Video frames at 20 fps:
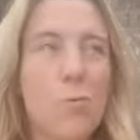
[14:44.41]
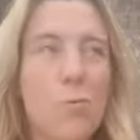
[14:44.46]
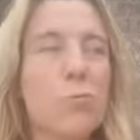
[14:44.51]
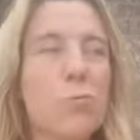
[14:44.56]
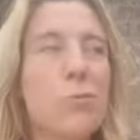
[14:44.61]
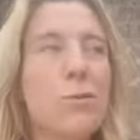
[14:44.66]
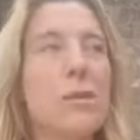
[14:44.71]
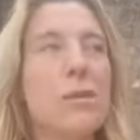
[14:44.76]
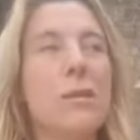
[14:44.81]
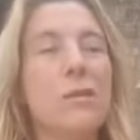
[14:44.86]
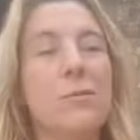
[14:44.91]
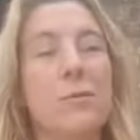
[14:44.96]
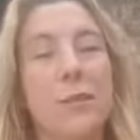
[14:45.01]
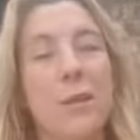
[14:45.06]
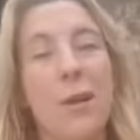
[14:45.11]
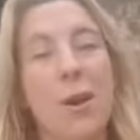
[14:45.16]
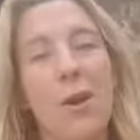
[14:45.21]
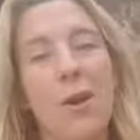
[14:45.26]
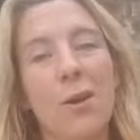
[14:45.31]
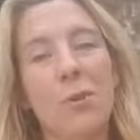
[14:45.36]
really,
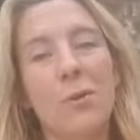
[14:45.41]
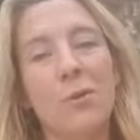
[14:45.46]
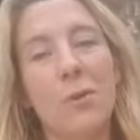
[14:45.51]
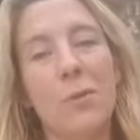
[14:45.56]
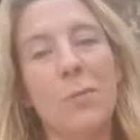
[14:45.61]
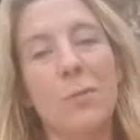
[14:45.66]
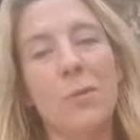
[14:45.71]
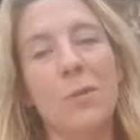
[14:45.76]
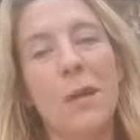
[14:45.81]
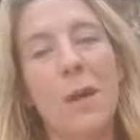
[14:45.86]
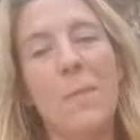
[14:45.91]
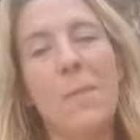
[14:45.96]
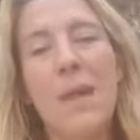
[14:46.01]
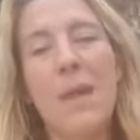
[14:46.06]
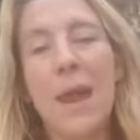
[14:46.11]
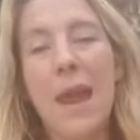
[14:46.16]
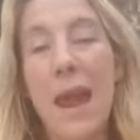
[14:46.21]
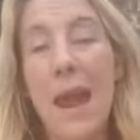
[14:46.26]
really hardcore pulled up,